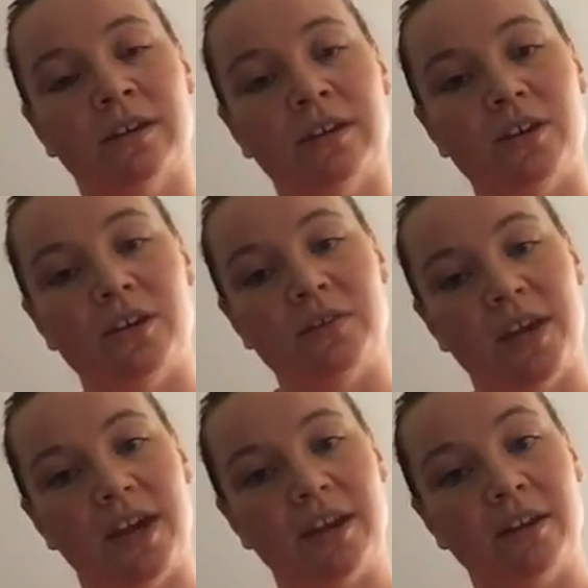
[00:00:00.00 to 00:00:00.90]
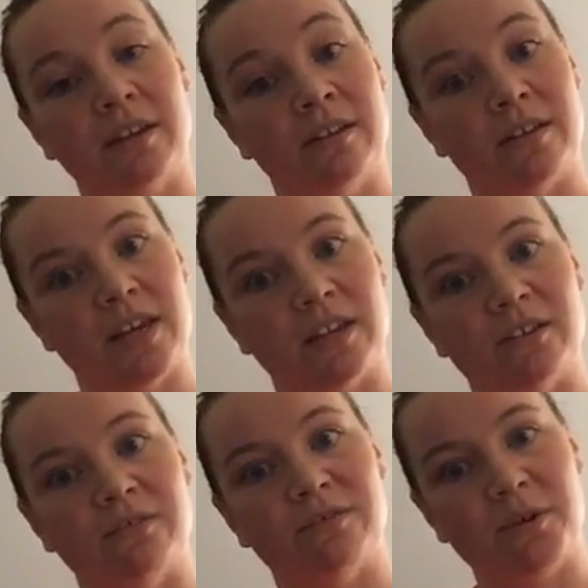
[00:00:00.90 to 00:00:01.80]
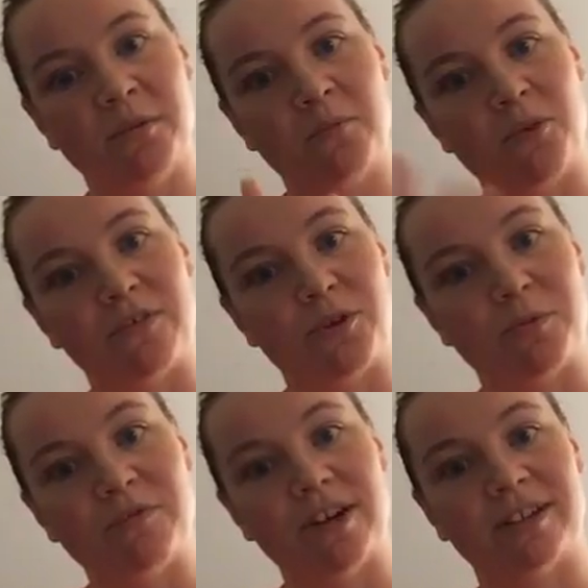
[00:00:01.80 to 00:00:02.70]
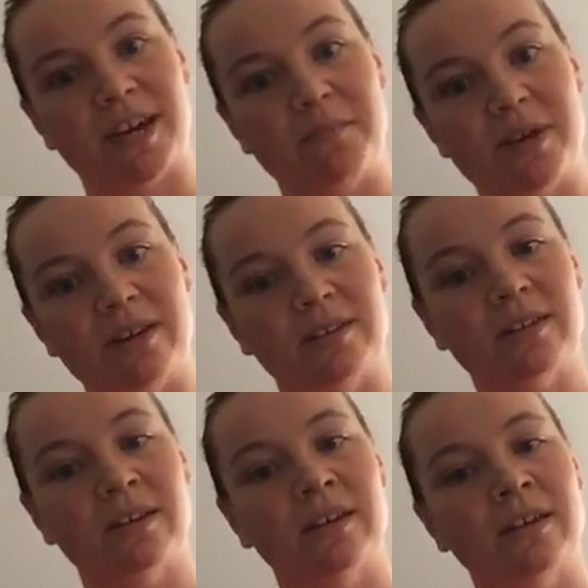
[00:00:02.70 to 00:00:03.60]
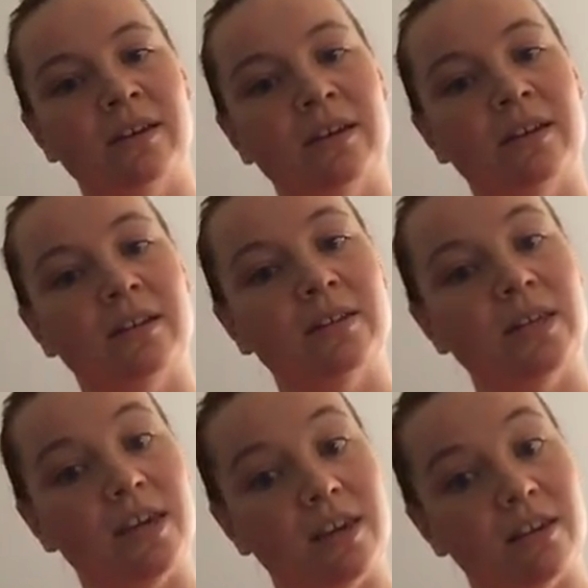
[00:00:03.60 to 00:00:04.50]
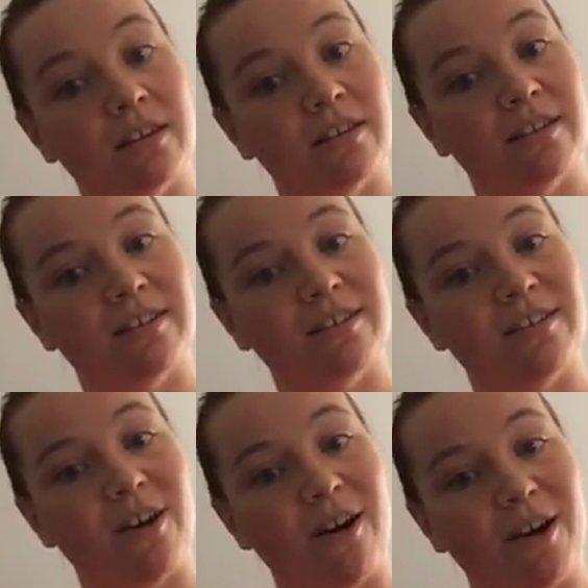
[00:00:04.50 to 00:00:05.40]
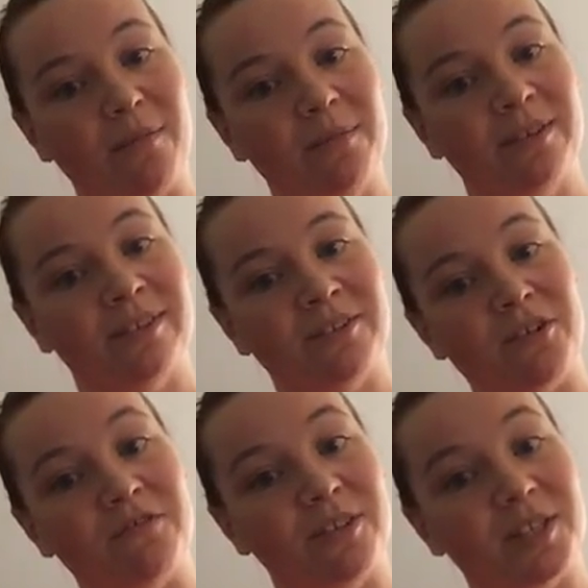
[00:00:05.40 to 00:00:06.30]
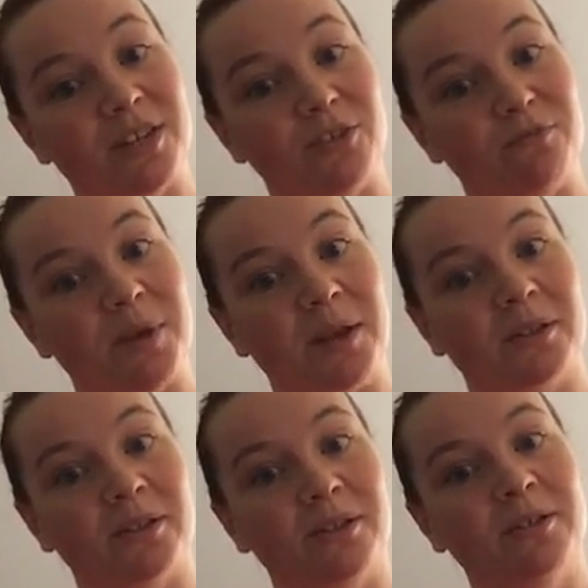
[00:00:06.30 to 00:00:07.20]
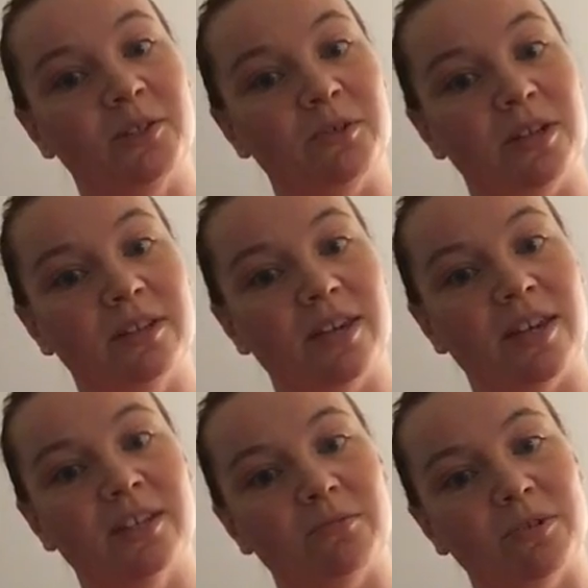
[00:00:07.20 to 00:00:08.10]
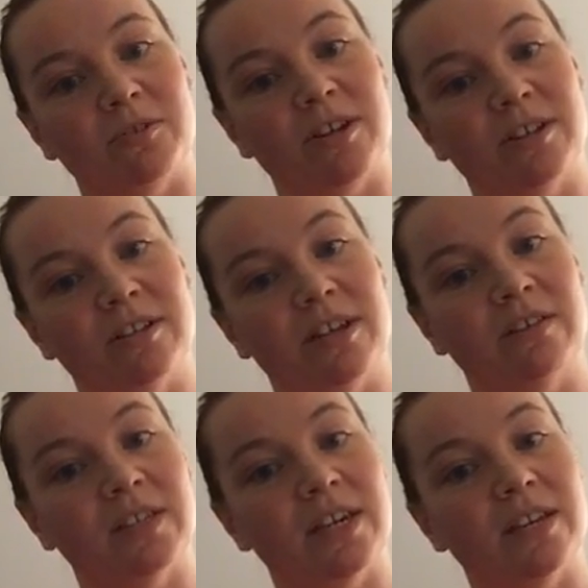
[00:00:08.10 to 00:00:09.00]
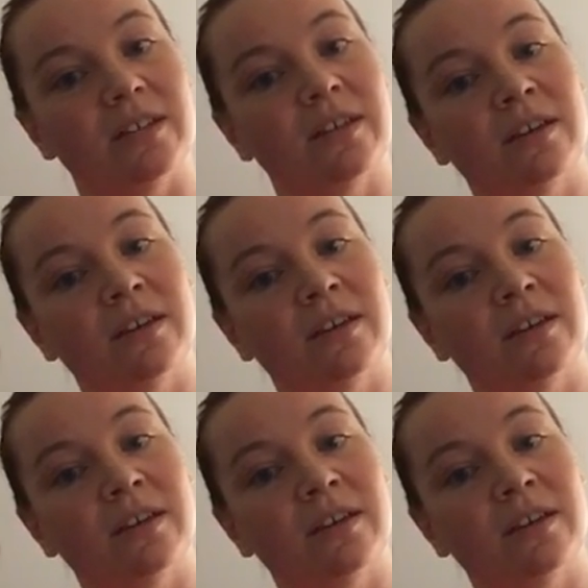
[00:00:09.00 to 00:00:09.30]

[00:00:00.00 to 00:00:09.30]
You can then, at the end of whatever your preferred time is, take the arm of the side you've bent to, so in this case we're stretching the left side,